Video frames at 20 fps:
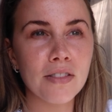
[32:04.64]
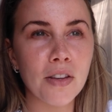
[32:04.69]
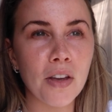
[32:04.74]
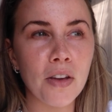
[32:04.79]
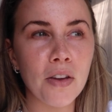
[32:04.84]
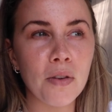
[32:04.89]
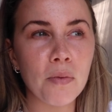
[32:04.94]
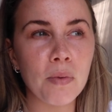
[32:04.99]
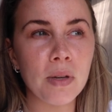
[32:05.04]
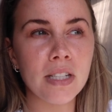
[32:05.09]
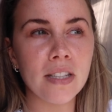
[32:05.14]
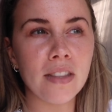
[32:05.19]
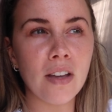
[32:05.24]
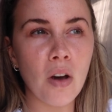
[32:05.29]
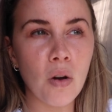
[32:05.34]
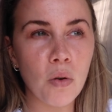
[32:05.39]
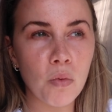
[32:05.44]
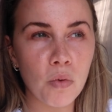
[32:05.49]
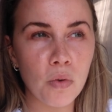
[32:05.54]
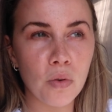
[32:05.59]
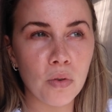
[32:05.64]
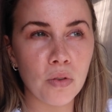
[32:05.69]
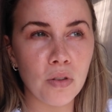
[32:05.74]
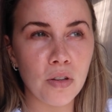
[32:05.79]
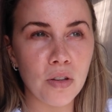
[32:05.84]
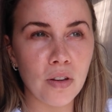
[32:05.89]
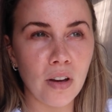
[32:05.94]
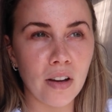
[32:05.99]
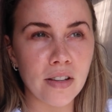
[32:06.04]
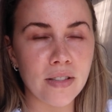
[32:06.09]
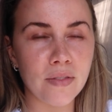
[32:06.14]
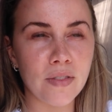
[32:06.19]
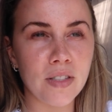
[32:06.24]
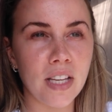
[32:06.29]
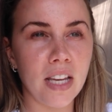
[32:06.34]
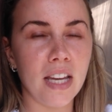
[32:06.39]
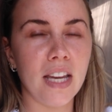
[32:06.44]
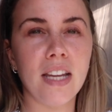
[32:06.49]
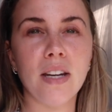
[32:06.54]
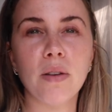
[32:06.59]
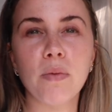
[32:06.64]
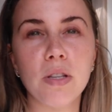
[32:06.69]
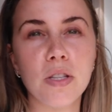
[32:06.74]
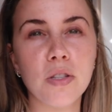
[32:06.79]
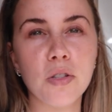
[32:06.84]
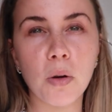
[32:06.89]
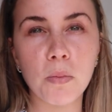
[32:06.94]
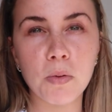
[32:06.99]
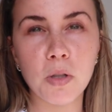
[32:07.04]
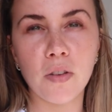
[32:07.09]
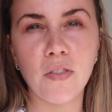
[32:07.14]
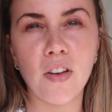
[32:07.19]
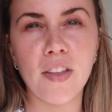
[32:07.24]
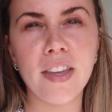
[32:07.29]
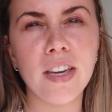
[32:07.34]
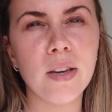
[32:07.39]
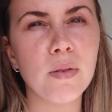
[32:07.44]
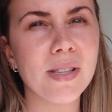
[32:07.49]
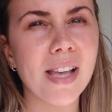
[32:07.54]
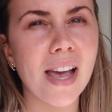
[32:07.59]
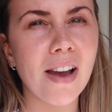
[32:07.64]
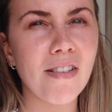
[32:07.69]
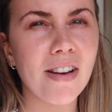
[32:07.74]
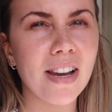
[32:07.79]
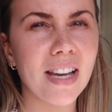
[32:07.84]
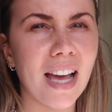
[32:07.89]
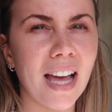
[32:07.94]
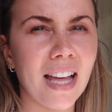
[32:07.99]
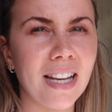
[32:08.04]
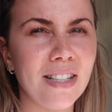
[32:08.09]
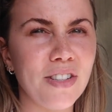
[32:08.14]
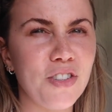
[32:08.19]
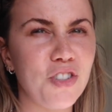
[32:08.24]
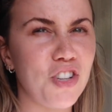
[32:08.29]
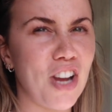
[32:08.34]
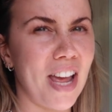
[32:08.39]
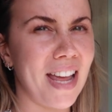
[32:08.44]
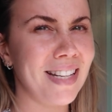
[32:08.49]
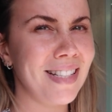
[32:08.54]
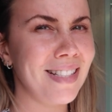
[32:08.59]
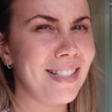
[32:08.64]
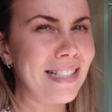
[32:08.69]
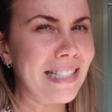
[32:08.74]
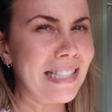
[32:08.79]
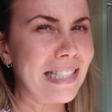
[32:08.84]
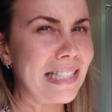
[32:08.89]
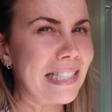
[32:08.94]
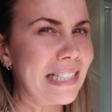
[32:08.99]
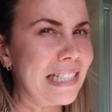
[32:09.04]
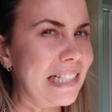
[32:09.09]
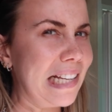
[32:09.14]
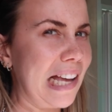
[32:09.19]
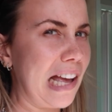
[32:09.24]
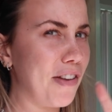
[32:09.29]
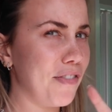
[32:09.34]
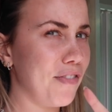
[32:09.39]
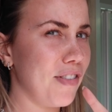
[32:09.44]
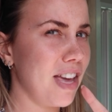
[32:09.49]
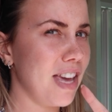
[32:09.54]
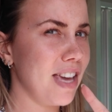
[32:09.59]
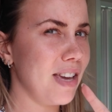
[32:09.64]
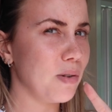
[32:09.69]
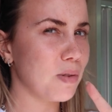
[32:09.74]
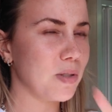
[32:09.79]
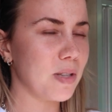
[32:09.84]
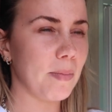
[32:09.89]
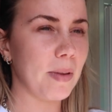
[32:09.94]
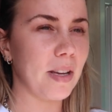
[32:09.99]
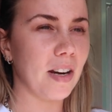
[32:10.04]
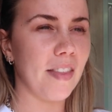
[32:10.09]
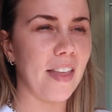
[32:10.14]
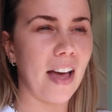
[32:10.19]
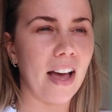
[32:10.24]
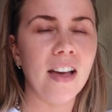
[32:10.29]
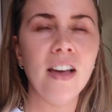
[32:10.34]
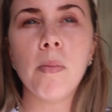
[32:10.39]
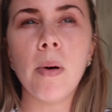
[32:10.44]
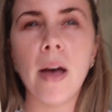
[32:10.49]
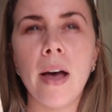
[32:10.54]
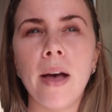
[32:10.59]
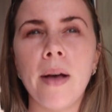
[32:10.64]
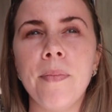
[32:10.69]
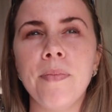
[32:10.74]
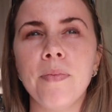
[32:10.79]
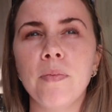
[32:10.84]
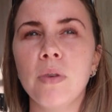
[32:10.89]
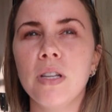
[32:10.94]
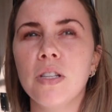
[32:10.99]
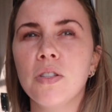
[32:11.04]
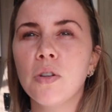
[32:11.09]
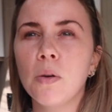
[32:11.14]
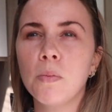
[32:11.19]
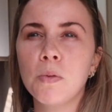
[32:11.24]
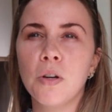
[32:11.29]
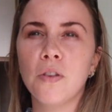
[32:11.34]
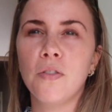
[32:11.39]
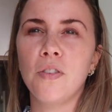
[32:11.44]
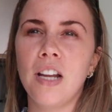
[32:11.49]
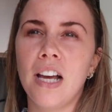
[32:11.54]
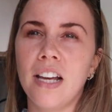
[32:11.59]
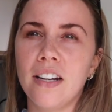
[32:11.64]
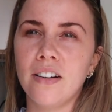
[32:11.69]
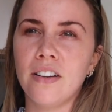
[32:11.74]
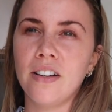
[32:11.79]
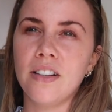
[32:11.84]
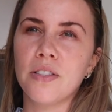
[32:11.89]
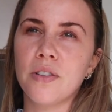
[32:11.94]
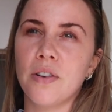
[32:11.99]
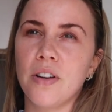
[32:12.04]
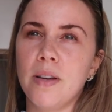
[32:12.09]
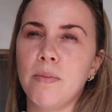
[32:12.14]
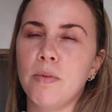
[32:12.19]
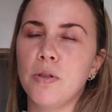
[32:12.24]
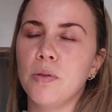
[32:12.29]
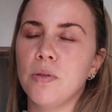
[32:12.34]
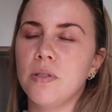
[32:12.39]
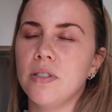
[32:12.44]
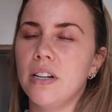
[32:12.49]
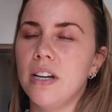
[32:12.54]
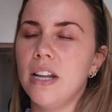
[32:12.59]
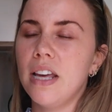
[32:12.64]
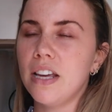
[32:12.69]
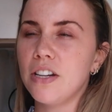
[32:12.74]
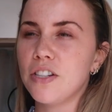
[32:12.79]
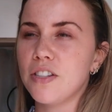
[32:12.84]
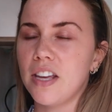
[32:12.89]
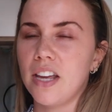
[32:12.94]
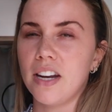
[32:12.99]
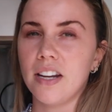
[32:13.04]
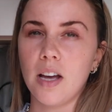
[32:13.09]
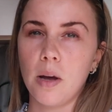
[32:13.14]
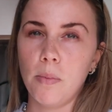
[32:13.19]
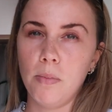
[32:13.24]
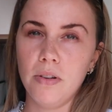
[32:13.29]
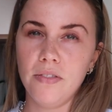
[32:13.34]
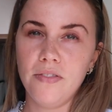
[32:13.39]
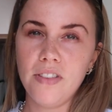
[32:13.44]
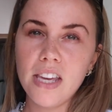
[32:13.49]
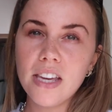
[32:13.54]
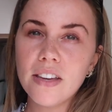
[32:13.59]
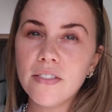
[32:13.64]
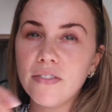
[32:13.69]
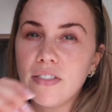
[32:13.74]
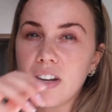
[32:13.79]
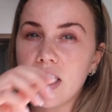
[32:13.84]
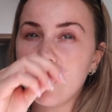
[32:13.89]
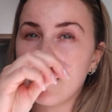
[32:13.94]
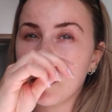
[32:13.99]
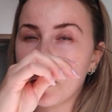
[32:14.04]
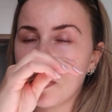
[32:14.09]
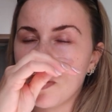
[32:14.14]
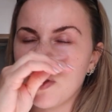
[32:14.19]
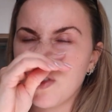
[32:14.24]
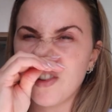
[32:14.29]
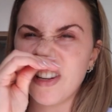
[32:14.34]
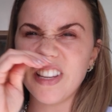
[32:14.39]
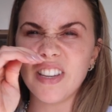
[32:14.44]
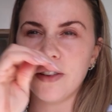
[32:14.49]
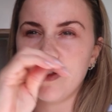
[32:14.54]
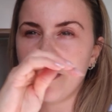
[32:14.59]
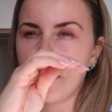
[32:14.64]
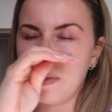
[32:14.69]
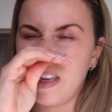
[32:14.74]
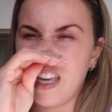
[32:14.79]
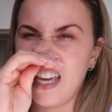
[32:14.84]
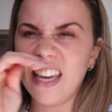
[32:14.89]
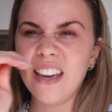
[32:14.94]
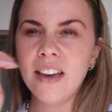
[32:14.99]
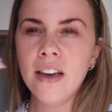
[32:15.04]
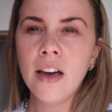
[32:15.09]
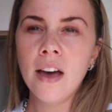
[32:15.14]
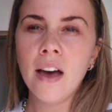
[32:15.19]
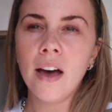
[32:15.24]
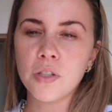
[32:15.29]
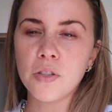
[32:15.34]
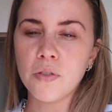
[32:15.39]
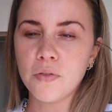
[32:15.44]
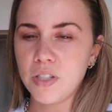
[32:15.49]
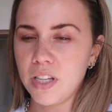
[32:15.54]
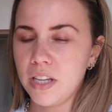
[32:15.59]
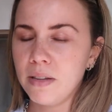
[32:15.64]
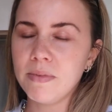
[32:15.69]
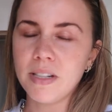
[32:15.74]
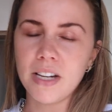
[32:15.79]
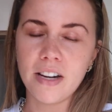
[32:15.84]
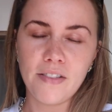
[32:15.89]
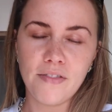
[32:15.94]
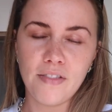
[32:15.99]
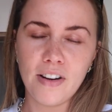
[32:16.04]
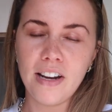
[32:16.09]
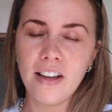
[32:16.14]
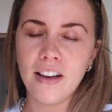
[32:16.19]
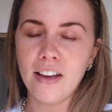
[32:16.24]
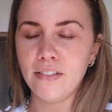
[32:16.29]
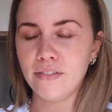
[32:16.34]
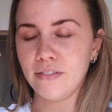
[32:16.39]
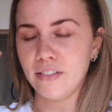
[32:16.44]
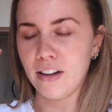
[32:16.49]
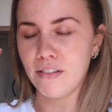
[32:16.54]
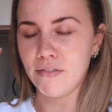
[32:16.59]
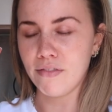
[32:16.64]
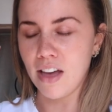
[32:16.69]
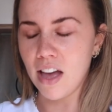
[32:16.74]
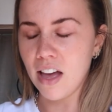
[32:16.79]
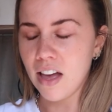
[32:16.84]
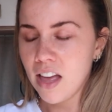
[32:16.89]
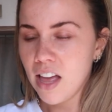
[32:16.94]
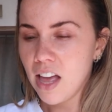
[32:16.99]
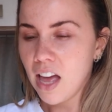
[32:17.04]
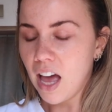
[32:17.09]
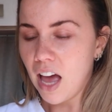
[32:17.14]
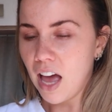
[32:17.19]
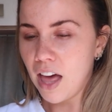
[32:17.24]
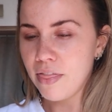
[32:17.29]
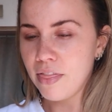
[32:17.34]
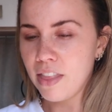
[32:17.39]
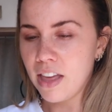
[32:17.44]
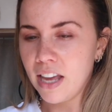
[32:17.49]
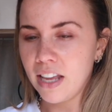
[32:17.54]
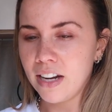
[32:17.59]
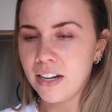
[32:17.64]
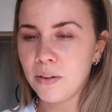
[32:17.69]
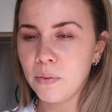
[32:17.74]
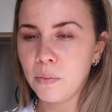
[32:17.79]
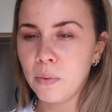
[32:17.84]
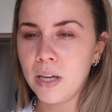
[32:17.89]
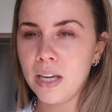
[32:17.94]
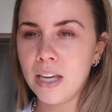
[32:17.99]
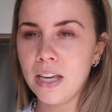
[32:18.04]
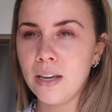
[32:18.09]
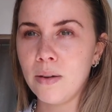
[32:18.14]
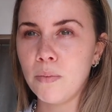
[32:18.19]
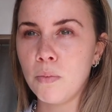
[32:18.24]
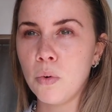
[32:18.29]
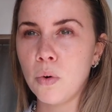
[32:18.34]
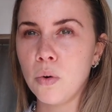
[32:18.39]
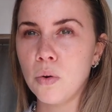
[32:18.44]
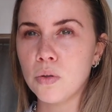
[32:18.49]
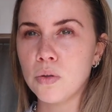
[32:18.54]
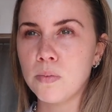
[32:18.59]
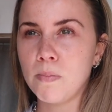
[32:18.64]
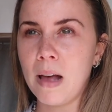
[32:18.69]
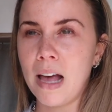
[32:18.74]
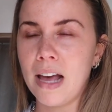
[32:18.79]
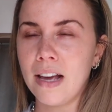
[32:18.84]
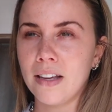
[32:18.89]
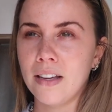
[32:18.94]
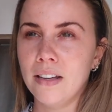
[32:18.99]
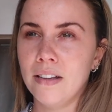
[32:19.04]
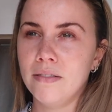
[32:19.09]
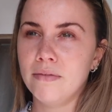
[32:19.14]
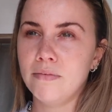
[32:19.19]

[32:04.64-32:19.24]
So we did the whole walk that you guys have seen. We stopped off, I think it was Eric and Jen's cafe or something like that, but we stopped off and had an ice cream, which was delish. They had a couple of vegan flavors, which was really good for me, because obviously dairy-free life, love that. And then we walked back